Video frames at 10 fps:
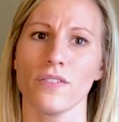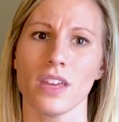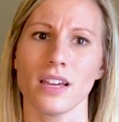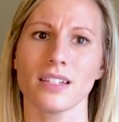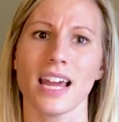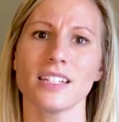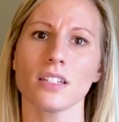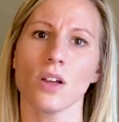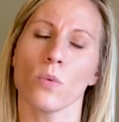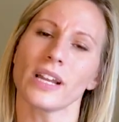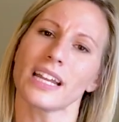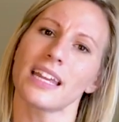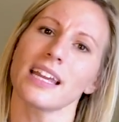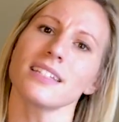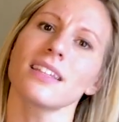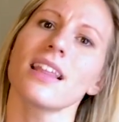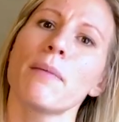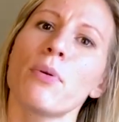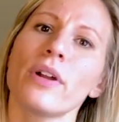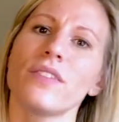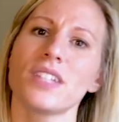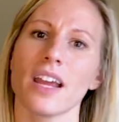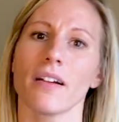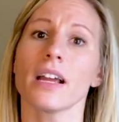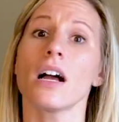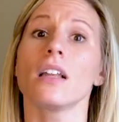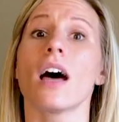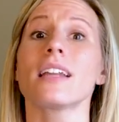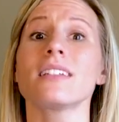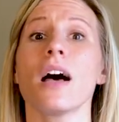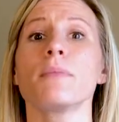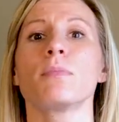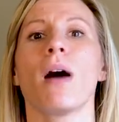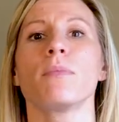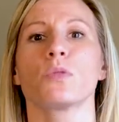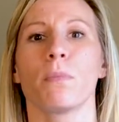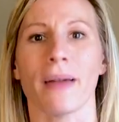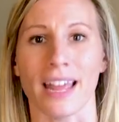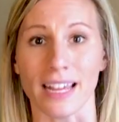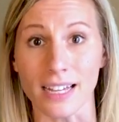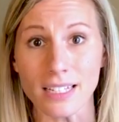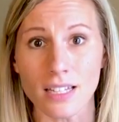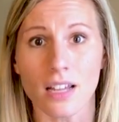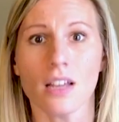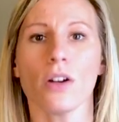of this. And so when it gets to that point of tearing, a lot of times moms will pant